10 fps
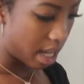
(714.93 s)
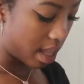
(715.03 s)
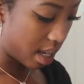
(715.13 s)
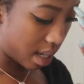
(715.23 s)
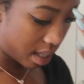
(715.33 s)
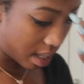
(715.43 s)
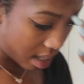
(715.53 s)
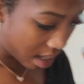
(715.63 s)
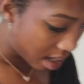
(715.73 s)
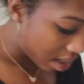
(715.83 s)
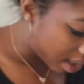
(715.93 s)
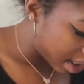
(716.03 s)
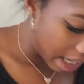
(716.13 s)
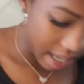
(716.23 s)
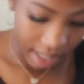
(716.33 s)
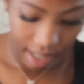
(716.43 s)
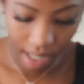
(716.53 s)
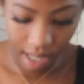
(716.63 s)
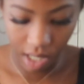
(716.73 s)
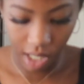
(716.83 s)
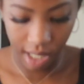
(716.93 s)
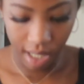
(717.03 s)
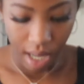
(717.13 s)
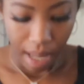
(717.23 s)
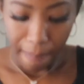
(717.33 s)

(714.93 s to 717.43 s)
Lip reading: I think it says 9 inches. Yeah, it says 9 inches.